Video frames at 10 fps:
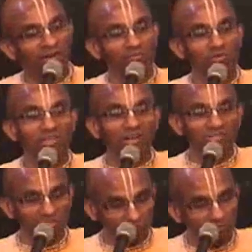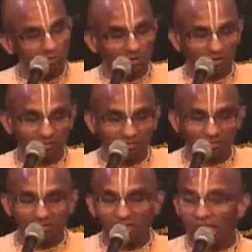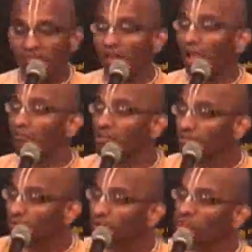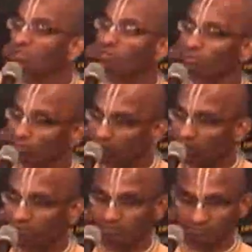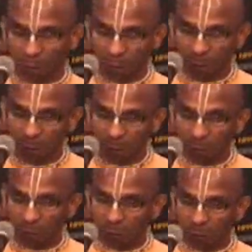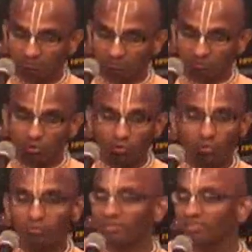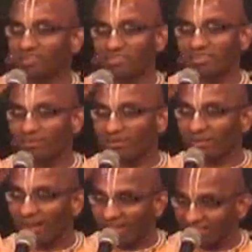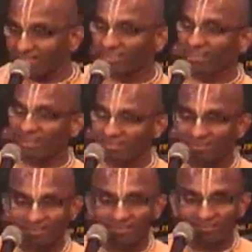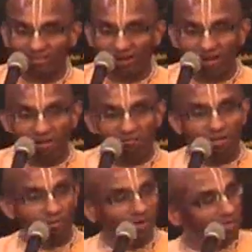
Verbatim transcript: removing religion from the world, he said, I will remove religion from the world. So this is such a ghastly idea where one